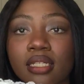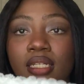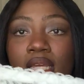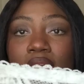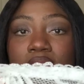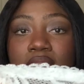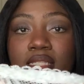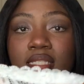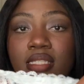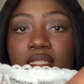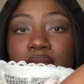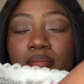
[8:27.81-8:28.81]
lace
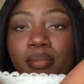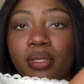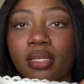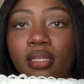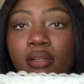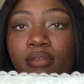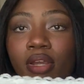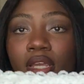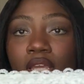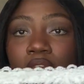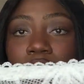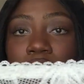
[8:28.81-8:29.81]
bit right
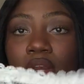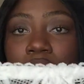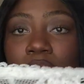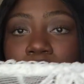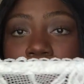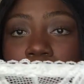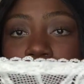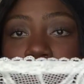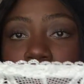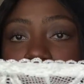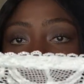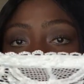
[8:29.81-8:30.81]
here, which is
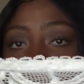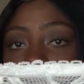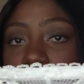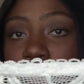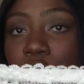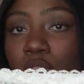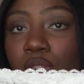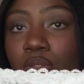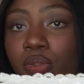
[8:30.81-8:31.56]
really cute.